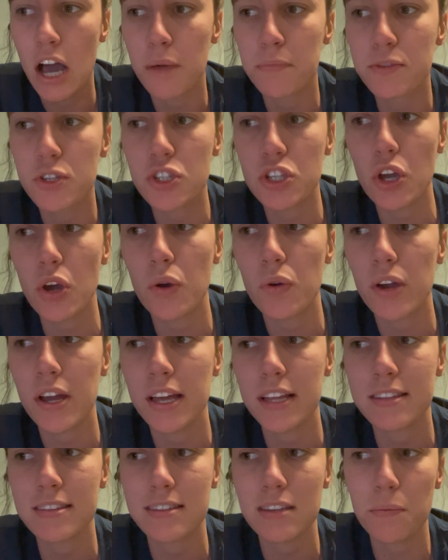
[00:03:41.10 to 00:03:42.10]
So
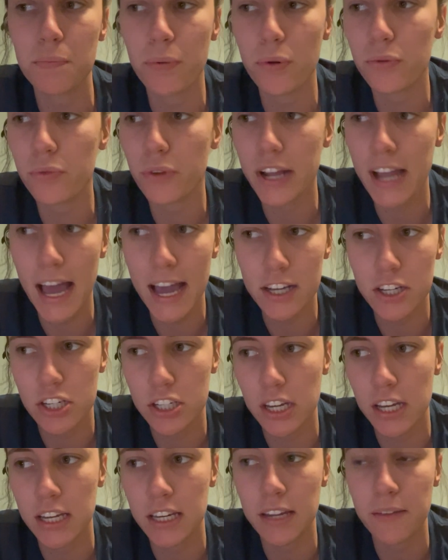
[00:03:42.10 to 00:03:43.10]
a simple
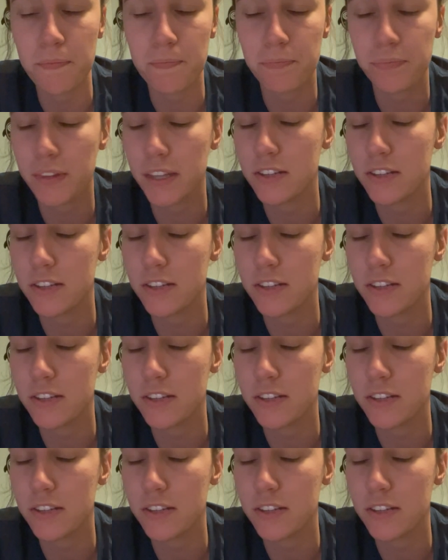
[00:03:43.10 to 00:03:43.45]
reaction,